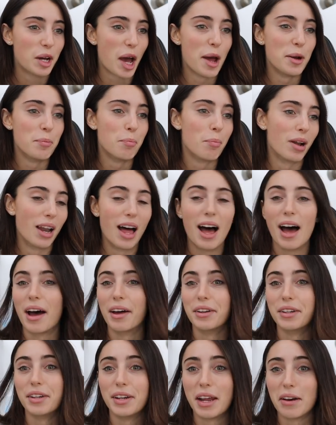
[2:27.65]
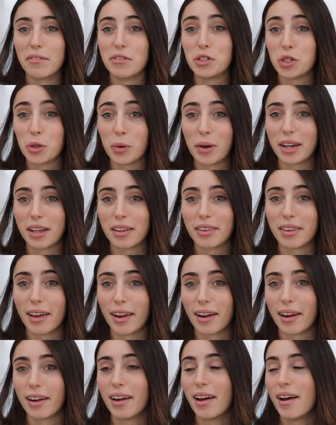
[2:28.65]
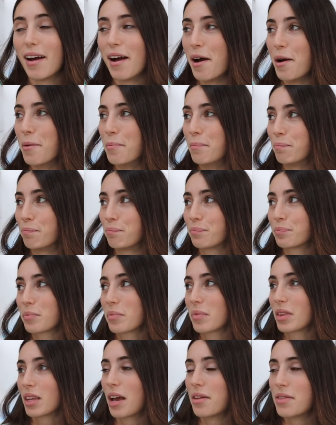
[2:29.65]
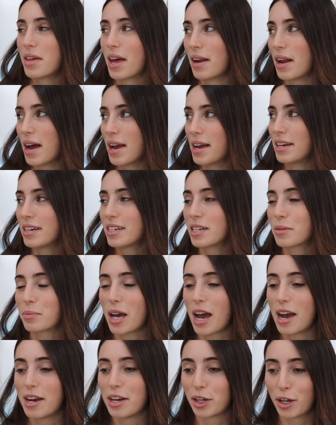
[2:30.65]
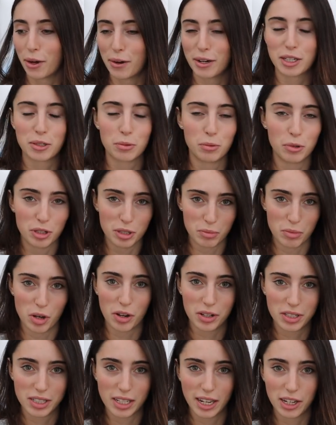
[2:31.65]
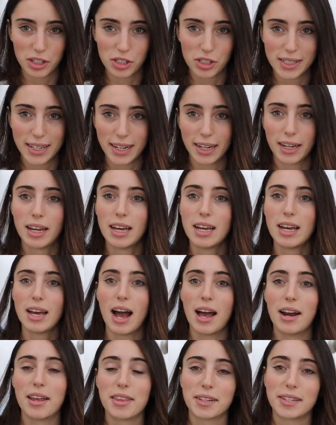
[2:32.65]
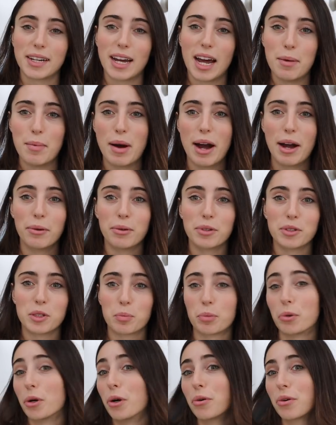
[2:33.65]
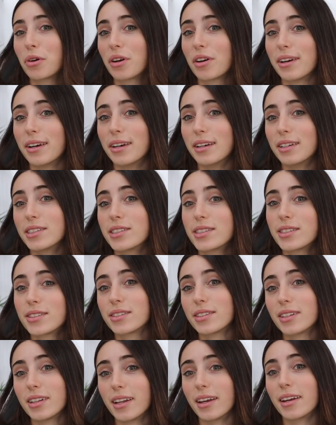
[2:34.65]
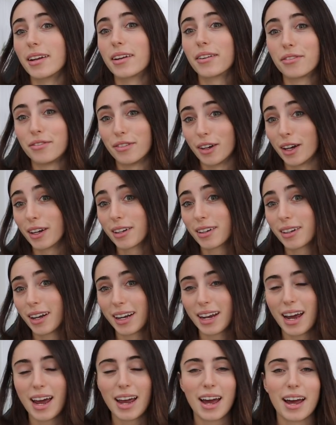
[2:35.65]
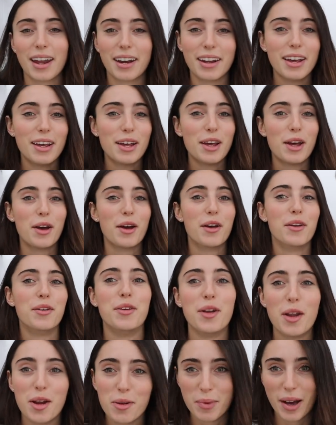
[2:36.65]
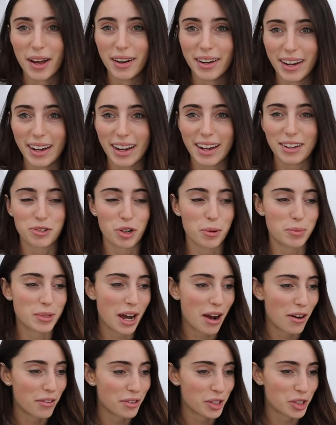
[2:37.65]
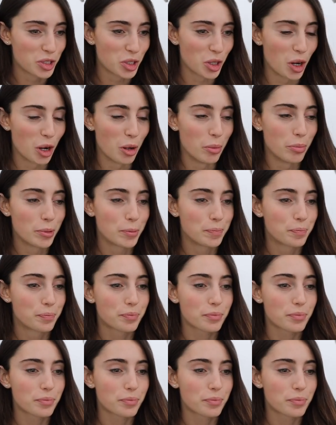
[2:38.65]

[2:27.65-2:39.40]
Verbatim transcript: and plan and never do anything. Um, and then I ended up kind of going towards a marketing agency. And at the time, I was broke as like fuck. Like I had no money. I dropped out of the job.